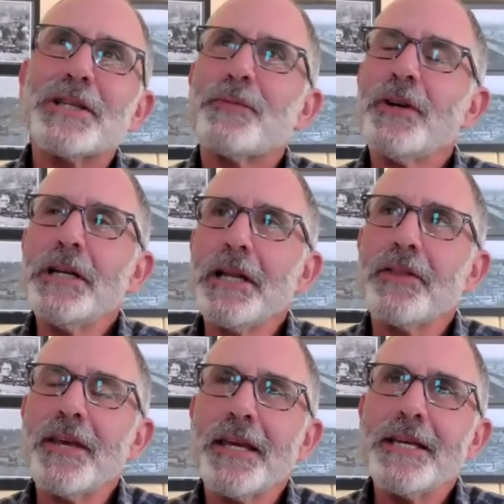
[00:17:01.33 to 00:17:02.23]
it's funny to
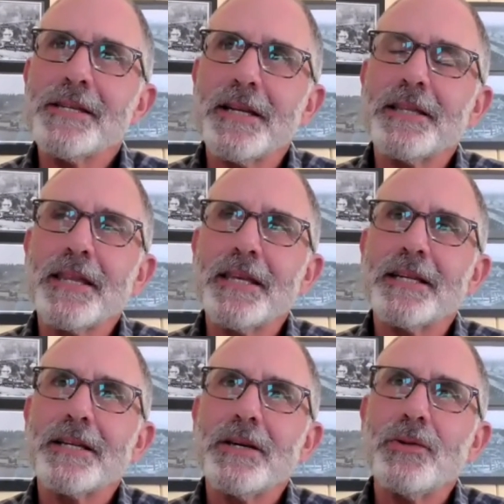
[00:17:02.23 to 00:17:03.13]
think, isn't it,
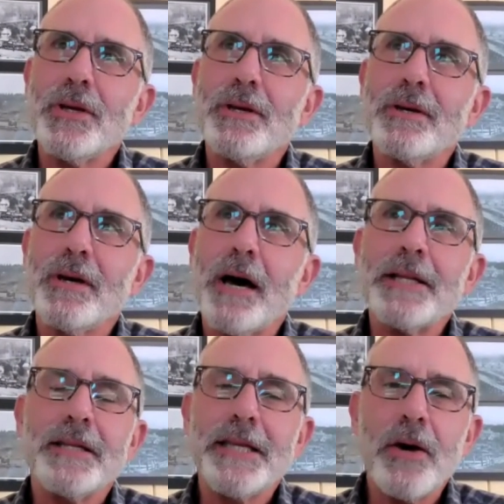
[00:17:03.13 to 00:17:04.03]
that
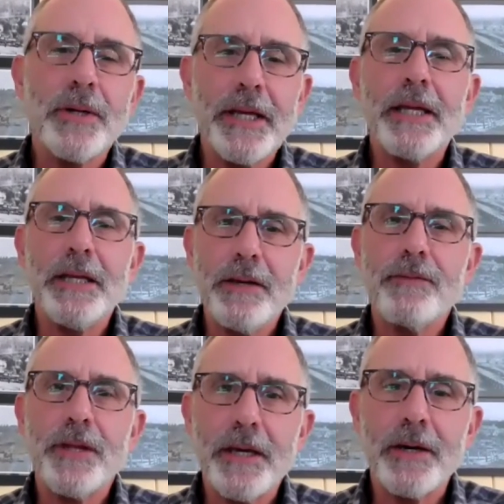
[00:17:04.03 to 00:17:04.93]
I doubt any
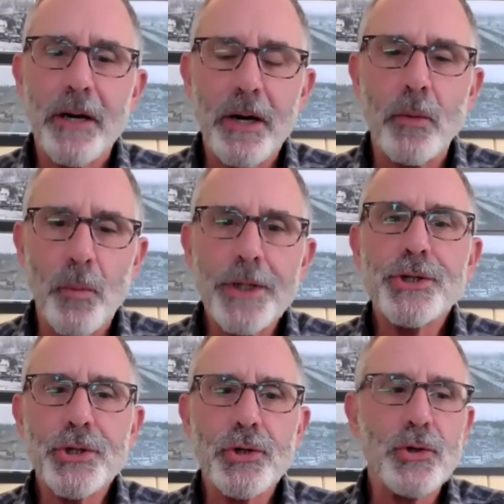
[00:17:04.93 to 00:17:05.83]
of the
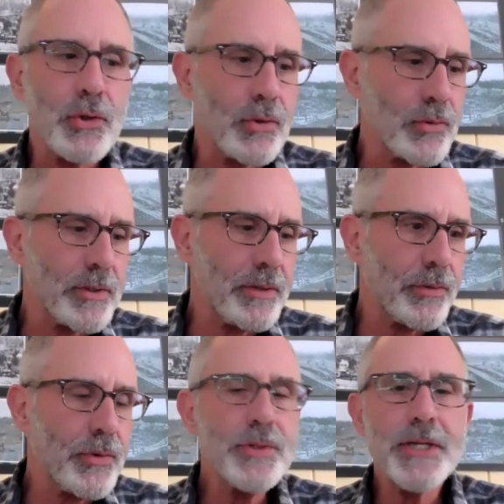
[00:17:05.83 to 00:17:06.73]
original
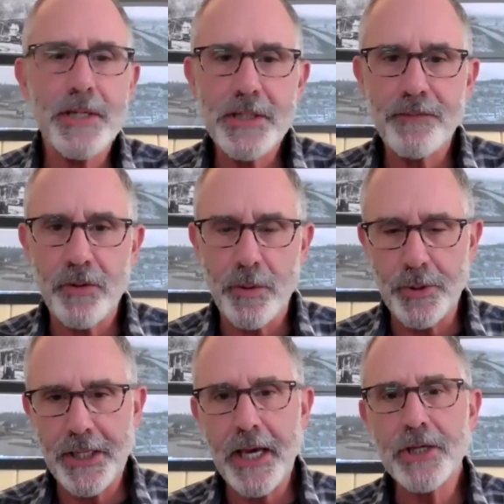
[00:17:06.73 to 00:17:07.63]
enthusiasts for the
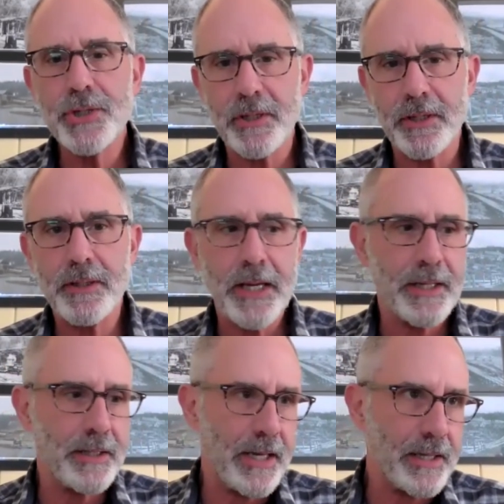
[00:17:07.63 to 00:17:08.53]
protection
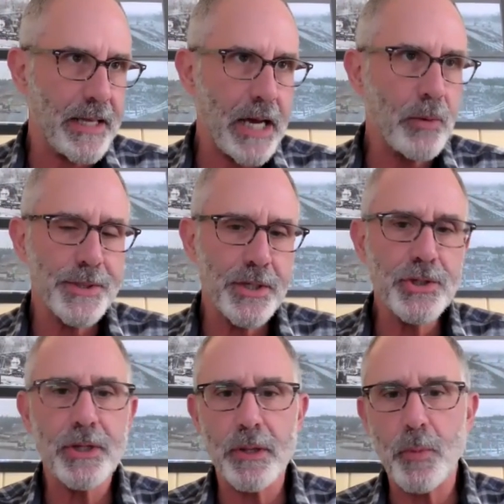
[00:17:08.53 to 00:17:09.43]
and
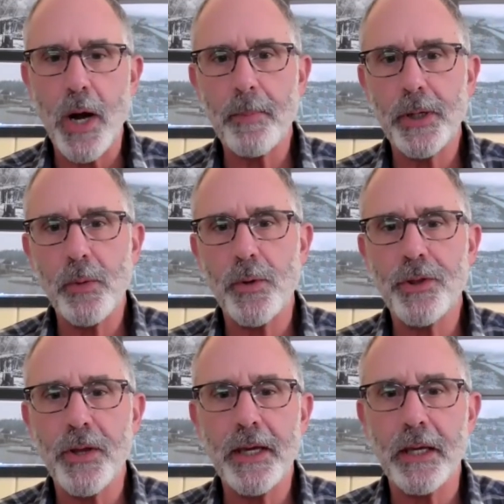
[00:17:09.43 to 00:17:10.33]
acquisition of the property were
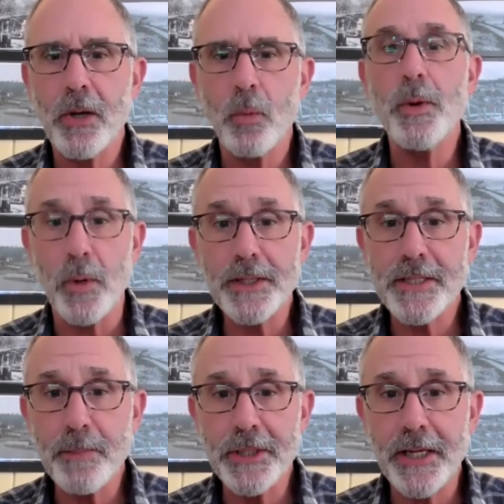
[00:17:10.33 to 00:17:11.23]
thinking, we want a
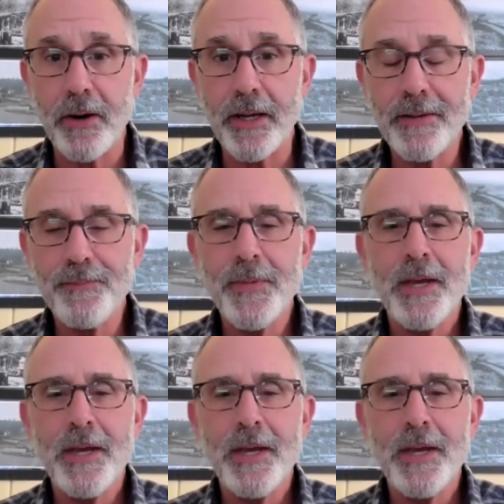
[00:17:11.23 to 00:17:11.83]
cemetery.